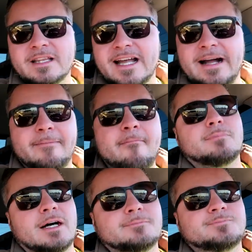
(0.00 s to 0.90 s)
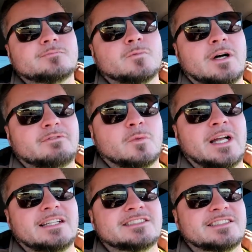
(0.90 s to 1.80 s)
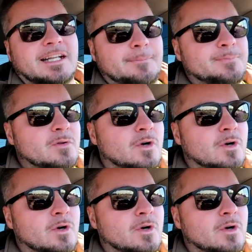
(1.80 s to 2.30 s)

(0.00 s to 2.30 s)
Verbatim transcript: with that, but we'll have to wait and see.